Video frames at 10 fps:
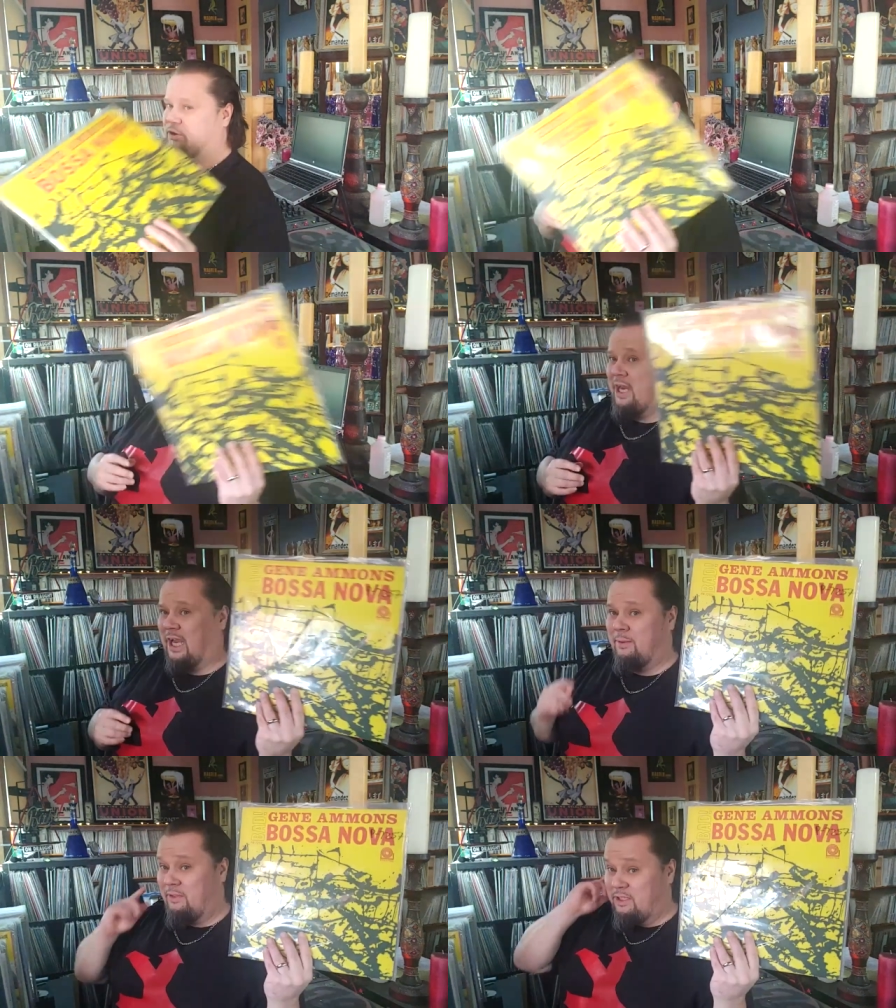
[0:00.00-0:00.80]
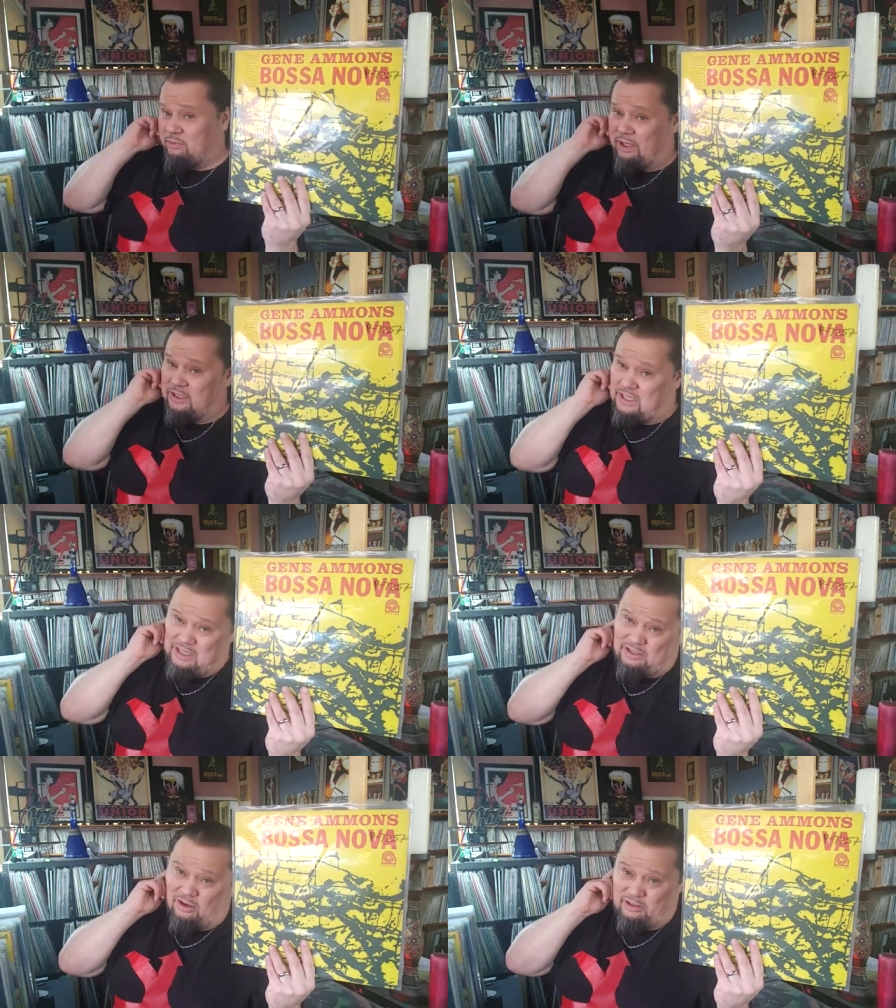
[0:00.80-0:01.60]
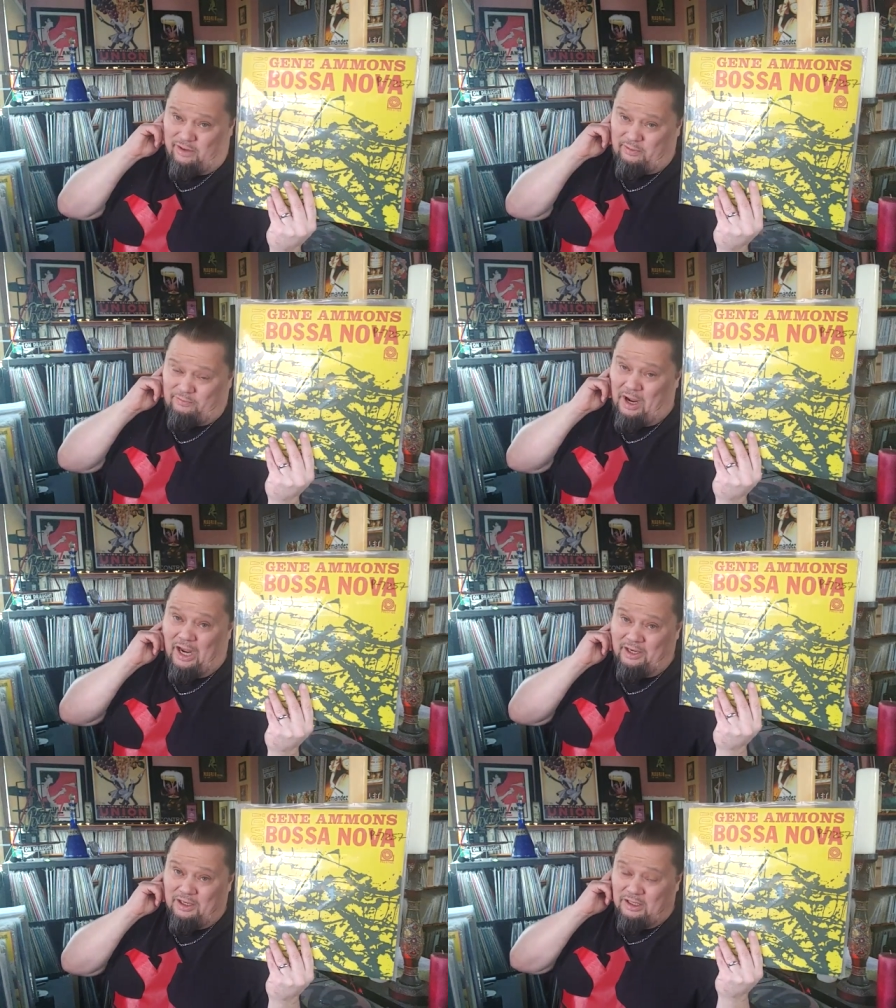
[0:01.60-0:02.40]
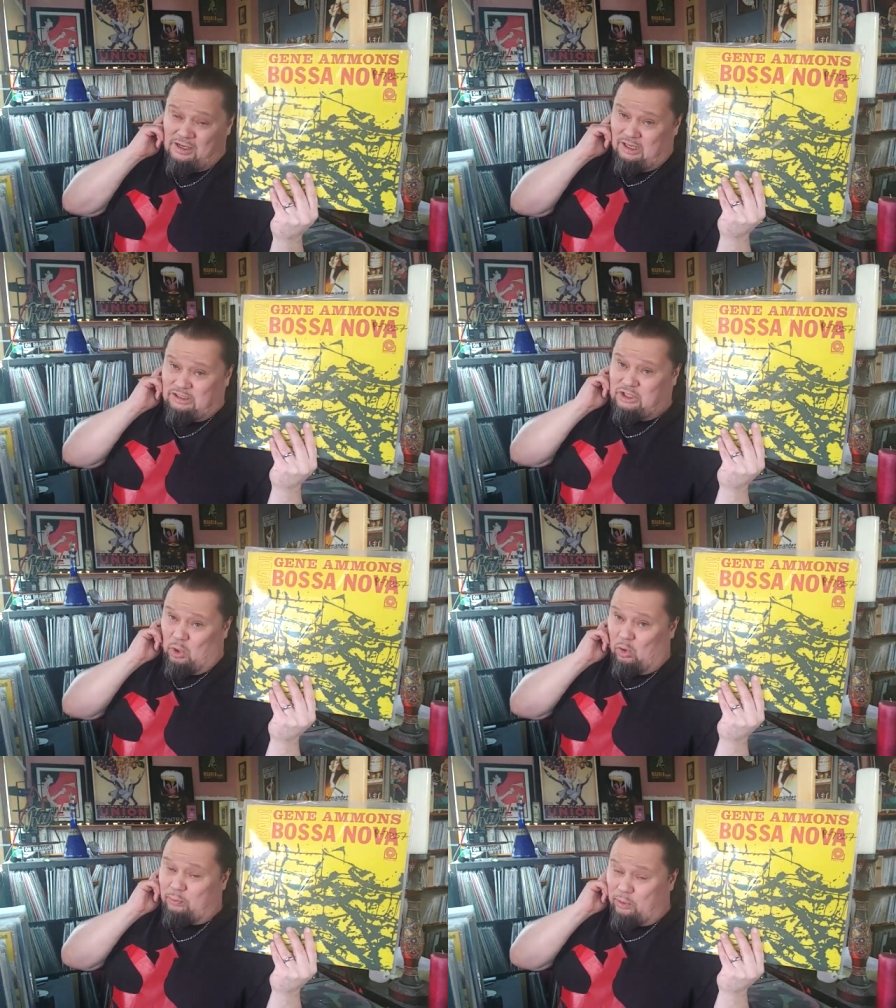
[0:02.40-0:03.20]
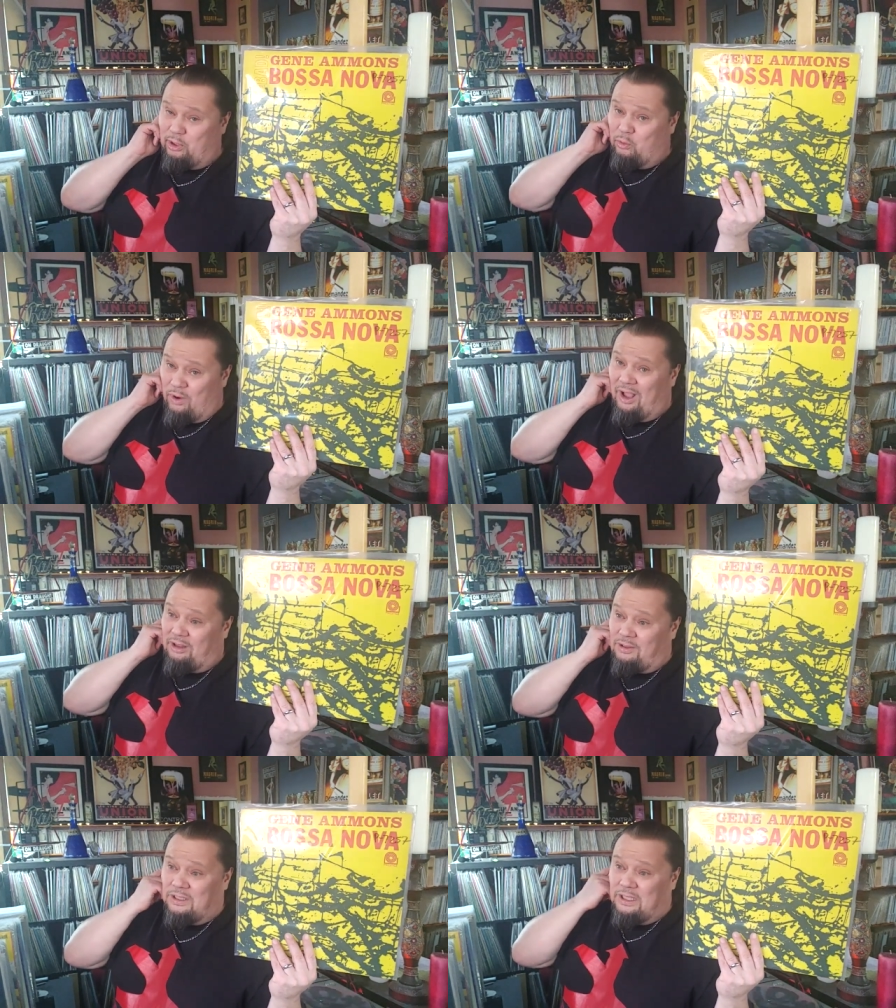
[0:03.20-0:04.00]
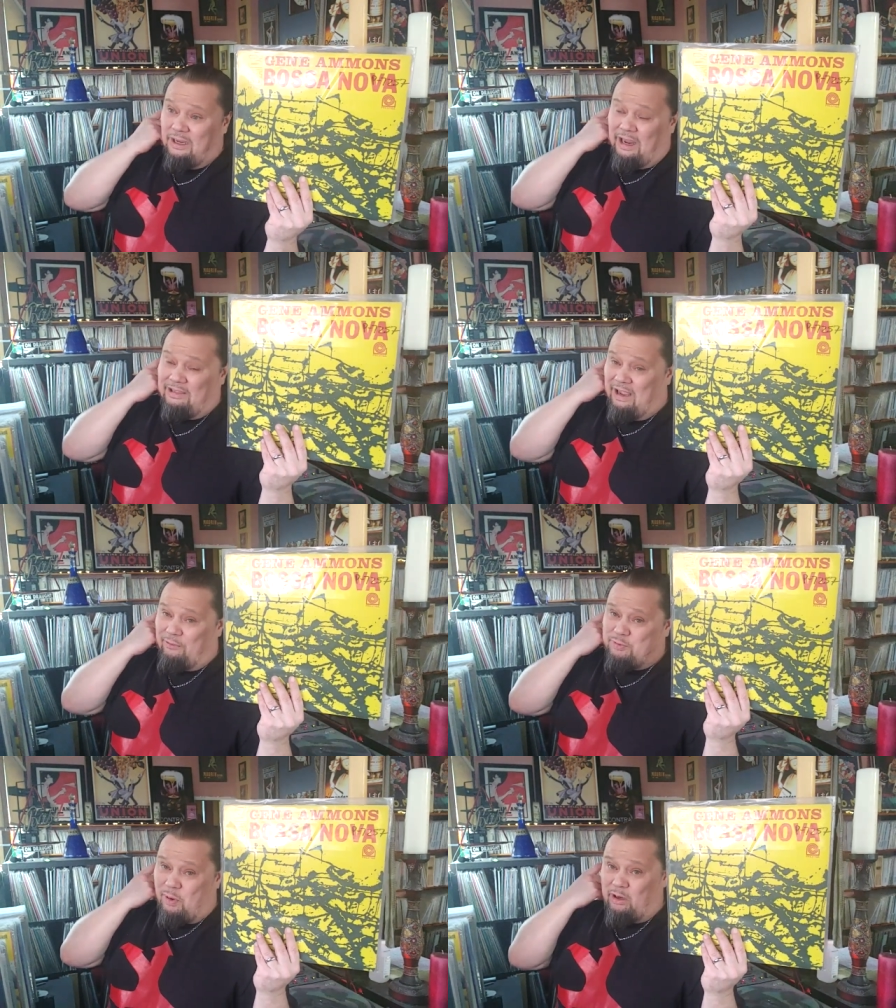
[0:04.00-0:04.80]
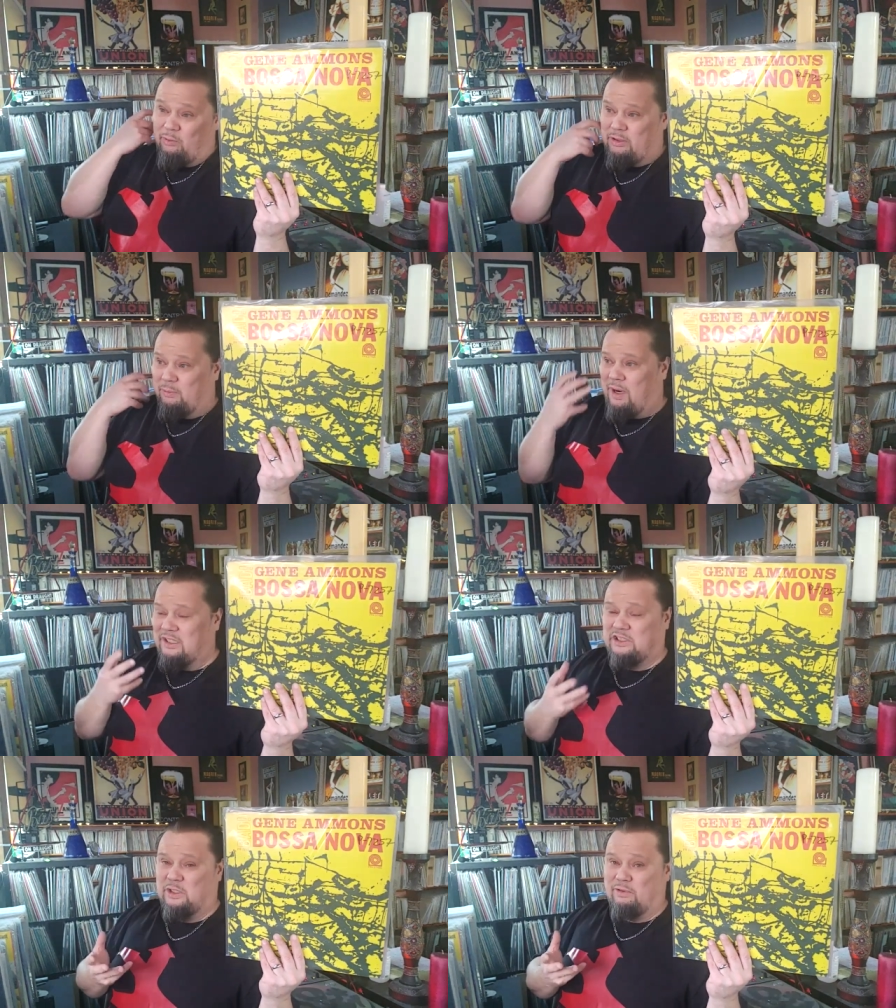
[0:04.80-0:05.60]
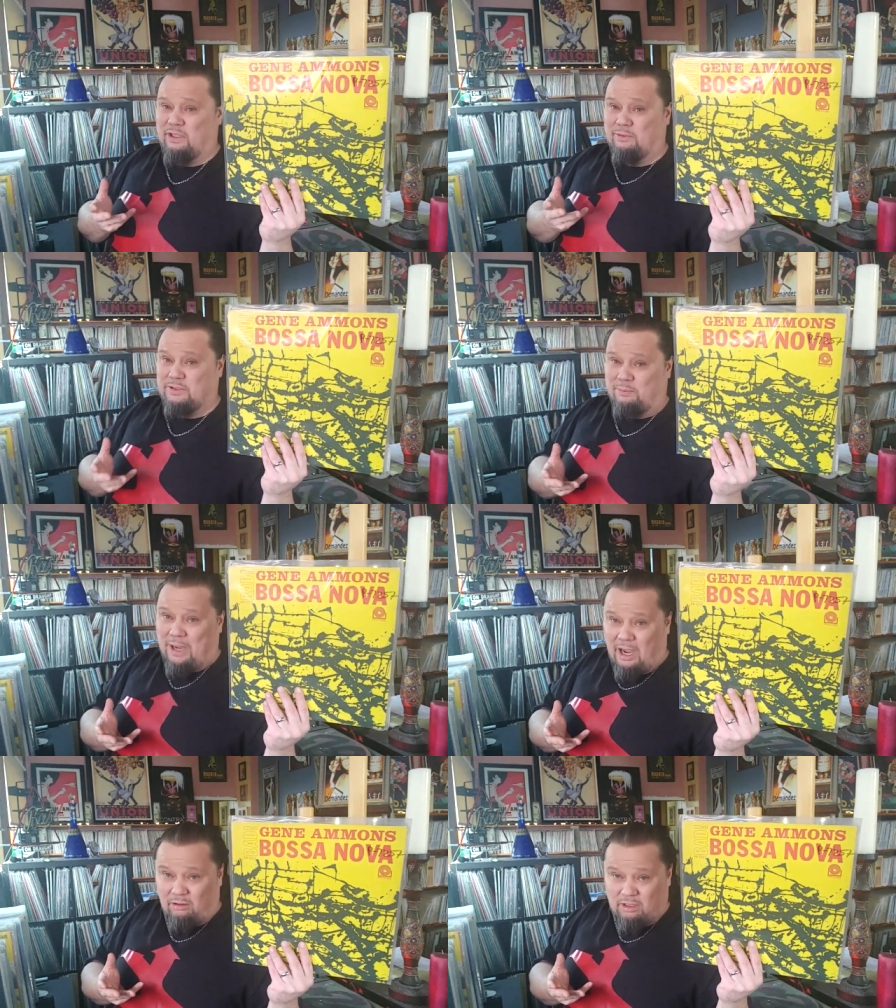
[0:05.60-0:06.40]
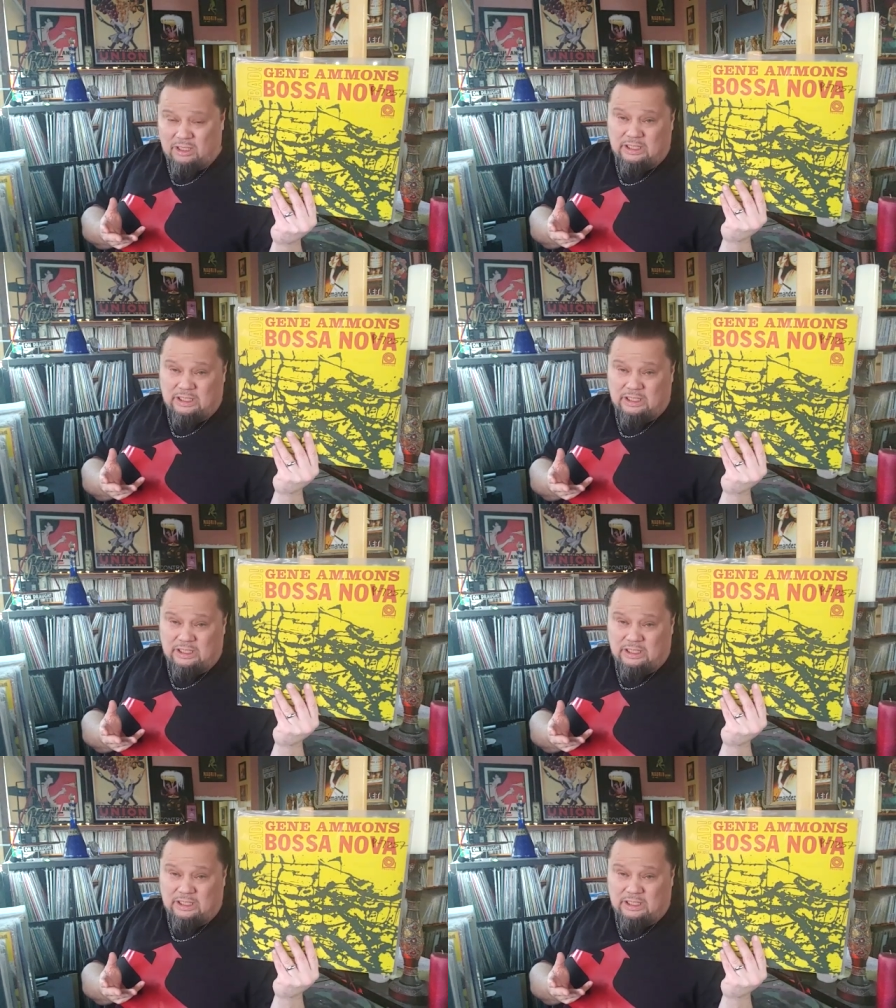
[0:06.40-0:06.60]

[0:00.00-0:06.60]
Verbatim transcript: Gene and this record's not that hard, tough to find. It sold pretty well, and that was part of what the bossa nova thing was about.